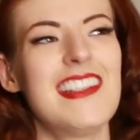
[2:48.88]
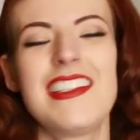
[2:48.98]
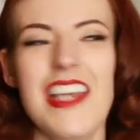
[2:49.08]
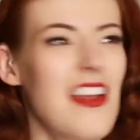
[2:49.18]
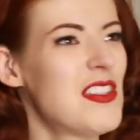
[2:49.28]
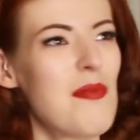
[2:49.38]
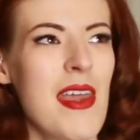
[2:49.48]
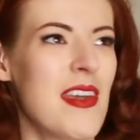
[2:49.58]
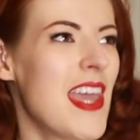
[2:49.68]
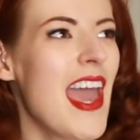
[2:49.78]
It's going to
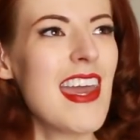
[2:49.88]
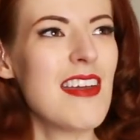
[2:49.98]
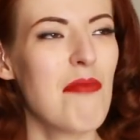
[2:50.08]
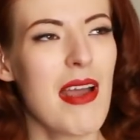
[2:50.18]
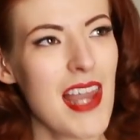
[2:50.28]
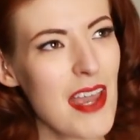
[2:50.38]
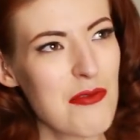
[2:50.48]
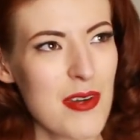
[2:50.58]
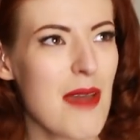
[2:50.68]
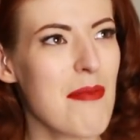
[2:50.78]
be okay. My
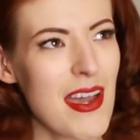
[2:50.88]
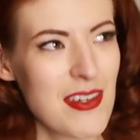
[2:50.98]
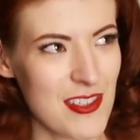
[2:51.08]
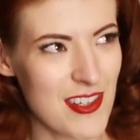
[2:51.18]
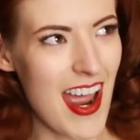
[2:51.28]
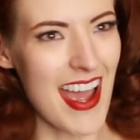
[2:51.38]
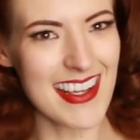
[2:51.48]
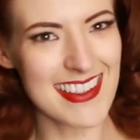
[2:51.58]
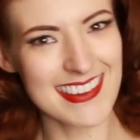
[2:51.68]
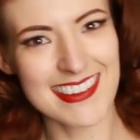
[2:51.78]
life will get back on
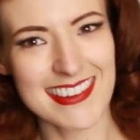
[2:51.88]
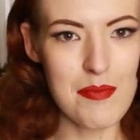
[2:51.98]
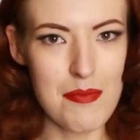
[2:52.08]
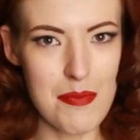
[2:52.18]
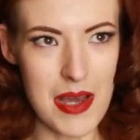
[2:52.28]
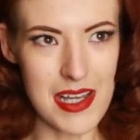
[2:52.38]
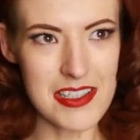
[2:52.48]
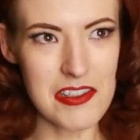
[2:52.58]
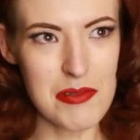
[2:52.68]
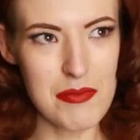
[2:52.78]
track.
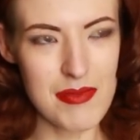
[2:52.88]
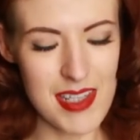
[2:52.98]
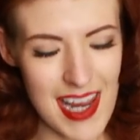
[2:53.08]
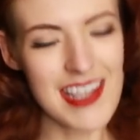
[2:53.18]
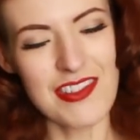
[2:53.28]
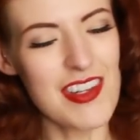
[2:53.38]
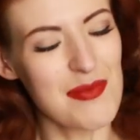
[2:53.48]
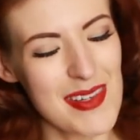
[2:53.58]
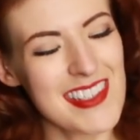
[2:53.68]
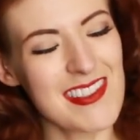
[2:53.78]
But the next
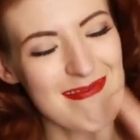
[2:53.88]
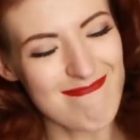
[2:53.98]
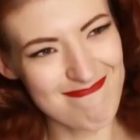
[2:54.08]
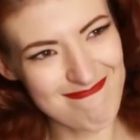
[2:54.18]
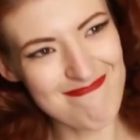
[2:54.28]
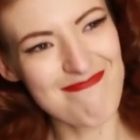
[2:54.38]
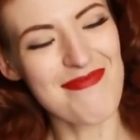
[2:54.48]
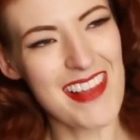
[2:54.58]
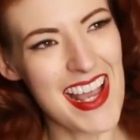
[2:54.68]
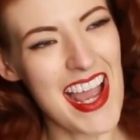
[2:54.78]
Christmas,
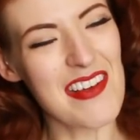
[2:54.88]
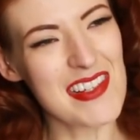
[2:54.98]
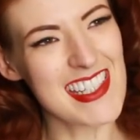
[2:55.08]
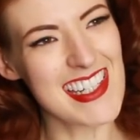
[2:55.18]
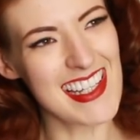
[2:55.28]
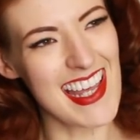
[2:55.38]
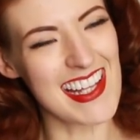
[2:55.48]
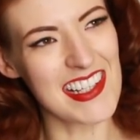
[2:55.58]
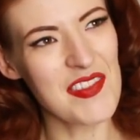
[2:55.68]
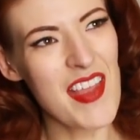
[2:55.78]
I was still
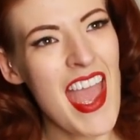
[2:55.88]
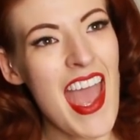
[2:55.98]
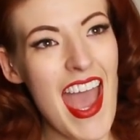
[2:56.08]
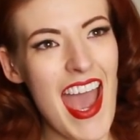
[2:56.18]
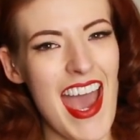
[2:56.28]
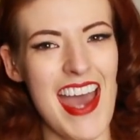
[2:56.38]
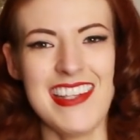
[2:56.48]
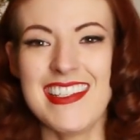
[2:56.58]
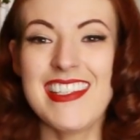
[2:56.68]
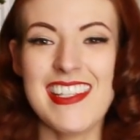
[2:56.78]
ill
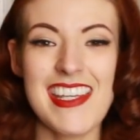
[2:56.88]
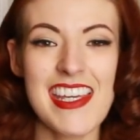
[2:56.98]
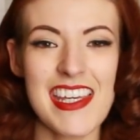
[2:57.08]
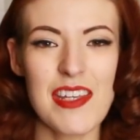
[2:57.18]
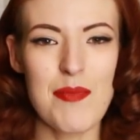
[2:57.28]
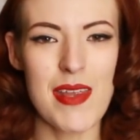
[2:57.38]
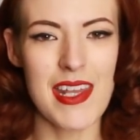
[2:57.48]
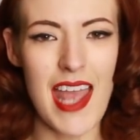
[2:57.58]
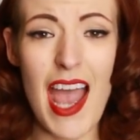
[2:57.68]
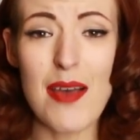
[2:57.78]
and the year had
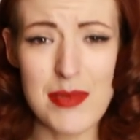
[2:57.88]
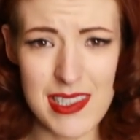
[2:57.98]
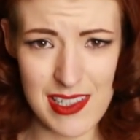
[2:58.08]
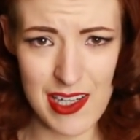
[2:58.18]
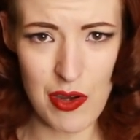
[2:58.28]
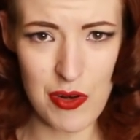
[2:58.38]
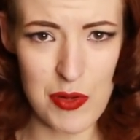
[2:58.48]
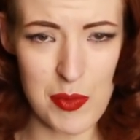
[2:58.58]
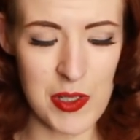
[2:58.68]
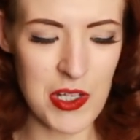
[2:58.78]
been absolutely
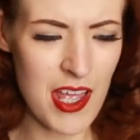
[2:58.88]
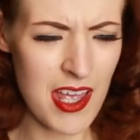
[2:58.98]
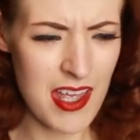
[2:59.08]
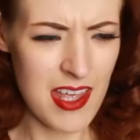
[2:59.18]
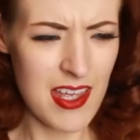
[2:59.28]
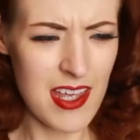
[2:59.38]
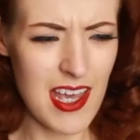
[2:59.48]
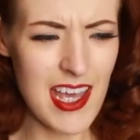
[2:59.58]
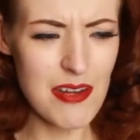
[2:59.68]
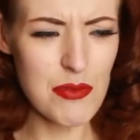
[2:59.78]
horrible.
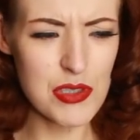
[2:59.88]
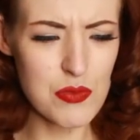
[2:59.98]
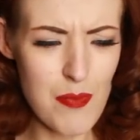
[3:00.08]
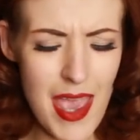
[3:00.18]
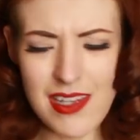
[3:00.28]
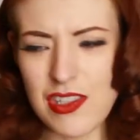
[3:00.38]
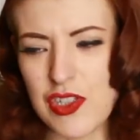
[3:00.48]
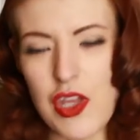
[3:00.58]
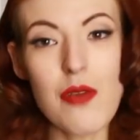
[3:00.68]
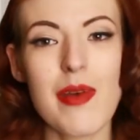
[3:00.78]
And it was made
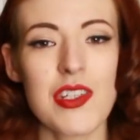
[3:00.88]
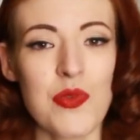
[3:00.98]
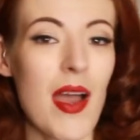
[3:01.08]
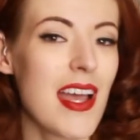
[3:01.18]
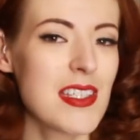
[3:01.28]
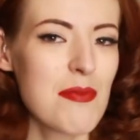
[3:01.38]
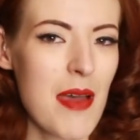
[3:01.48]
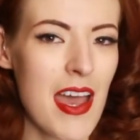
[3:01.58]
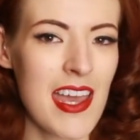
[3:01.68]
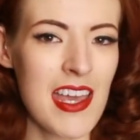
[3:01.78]
so much worse
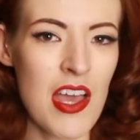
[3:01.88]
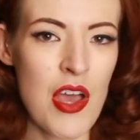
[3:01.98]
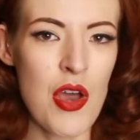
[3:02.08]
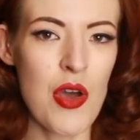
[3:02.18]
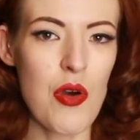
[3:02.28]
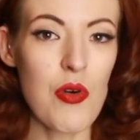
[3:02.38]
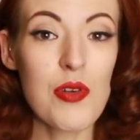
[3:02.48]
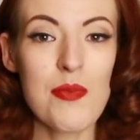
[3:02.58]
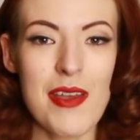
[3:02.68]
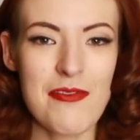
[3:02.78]
by
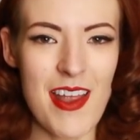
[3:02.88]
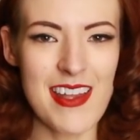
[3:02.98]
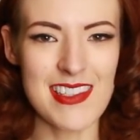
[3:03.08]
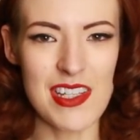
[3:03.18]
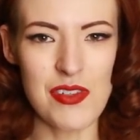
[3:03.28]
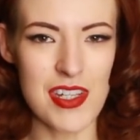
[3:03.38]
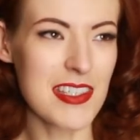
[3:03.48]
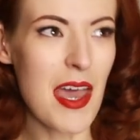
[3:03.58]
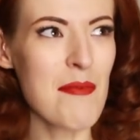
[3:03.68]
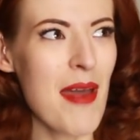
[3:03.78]
all of my friends who'd
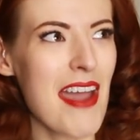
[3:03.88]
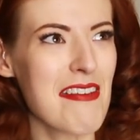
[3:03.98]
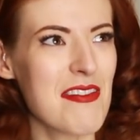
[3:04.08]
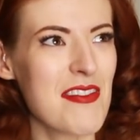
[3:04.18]
just come back